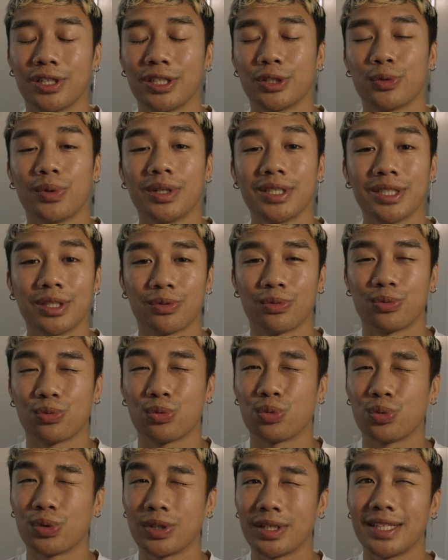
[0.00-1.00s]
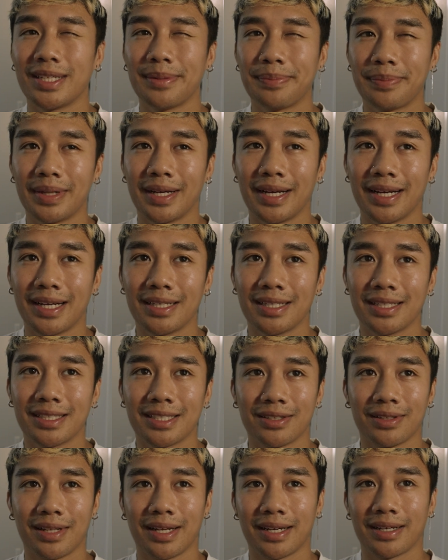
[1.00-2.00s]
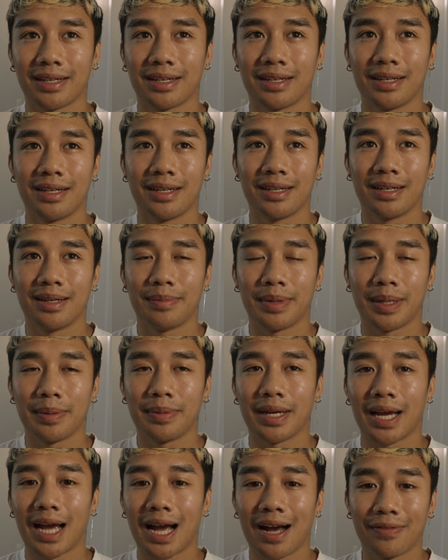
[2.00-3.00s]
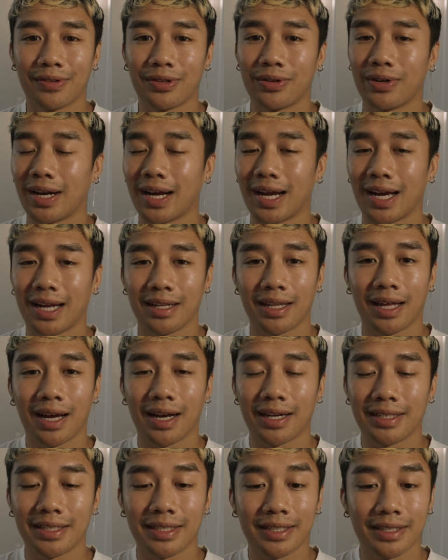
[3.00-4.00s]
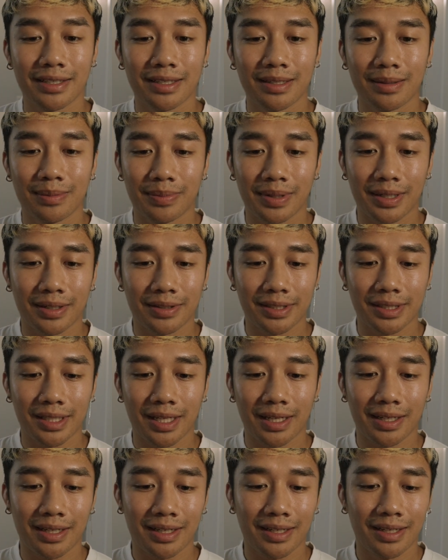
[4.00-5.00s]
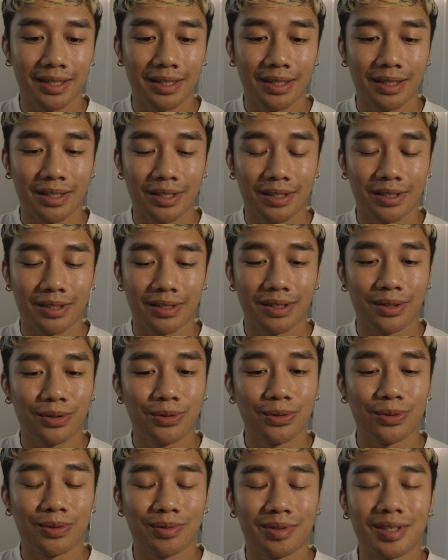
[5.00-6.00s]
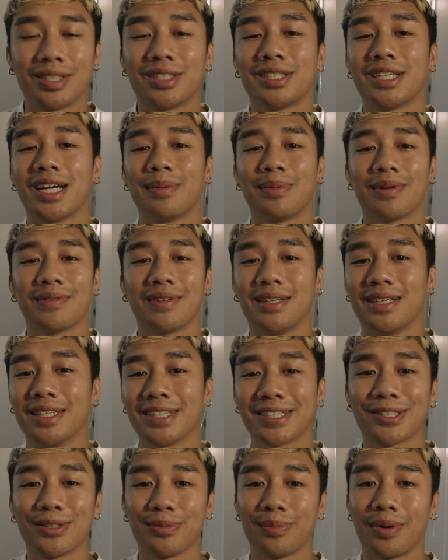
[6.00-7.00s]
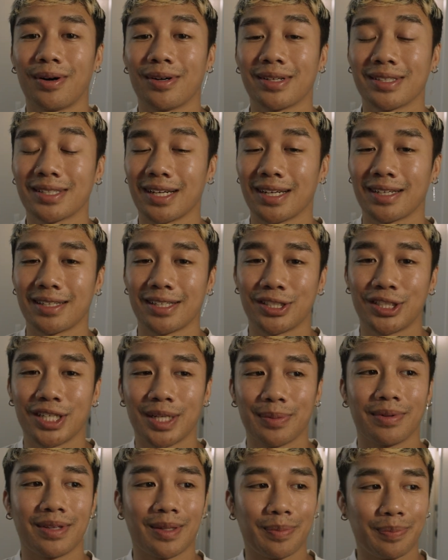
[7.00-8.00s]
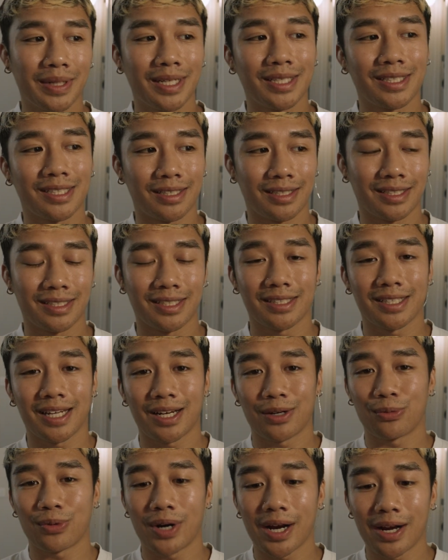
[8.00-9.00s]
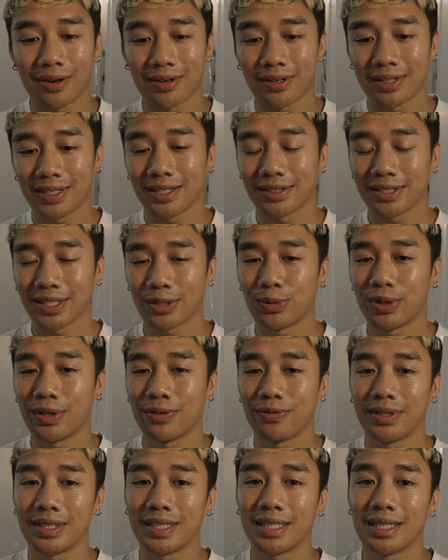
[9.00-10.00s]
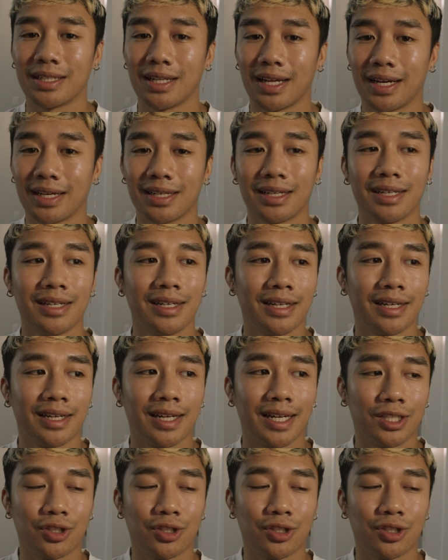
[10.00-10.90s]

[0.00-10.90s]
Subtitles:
this wasn't really planned until like maybe after I had the idea, but I was like, ooh, the shape of the disco ball is like the shape of the pizza because it's like round. I was like, what if we did like a